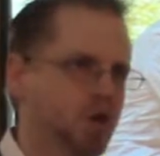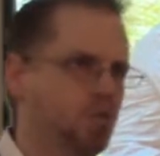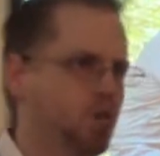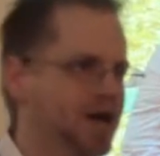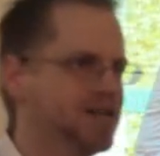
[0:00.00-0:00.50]

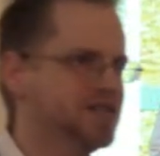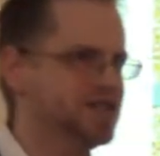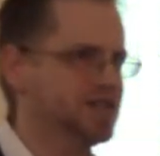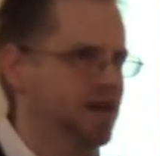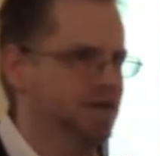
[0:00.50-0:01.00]
What
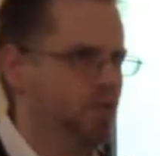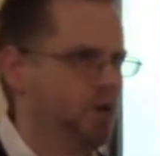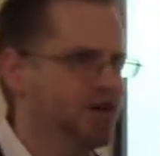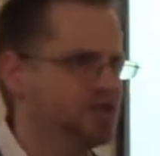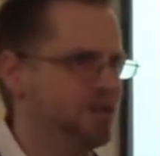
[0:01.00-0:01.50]
is, uh,
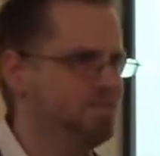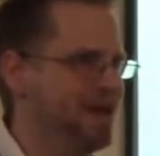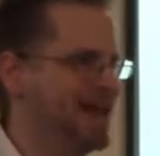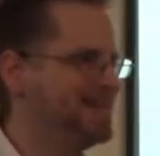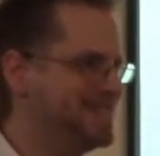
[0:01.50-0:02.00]
what is the
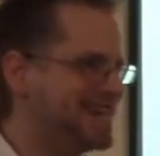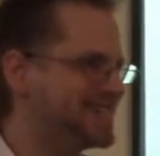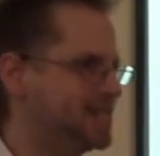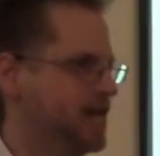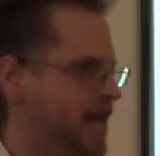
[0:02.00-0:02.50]
main
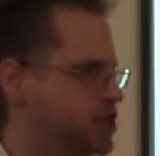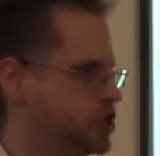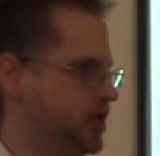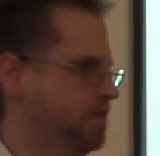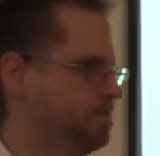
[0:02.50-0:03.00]

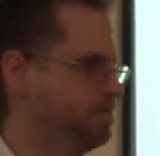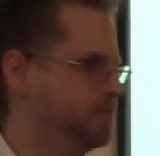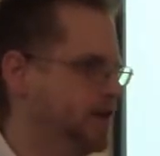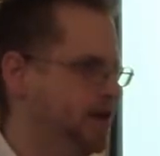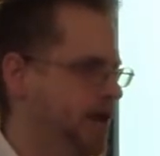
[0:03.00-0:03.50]
designation?
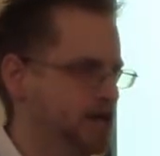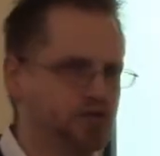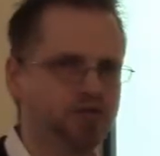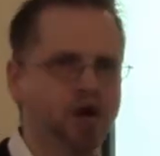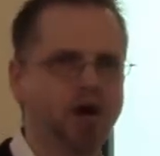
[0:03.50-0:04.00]

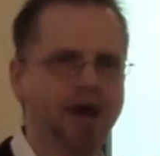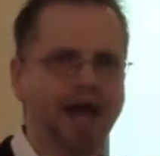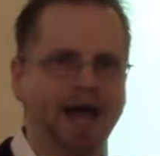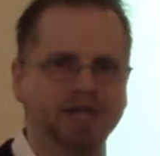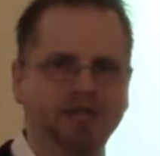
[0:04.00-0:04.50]
as far
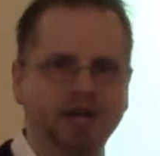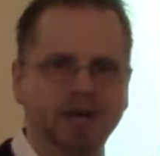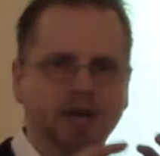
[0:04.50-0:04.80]
as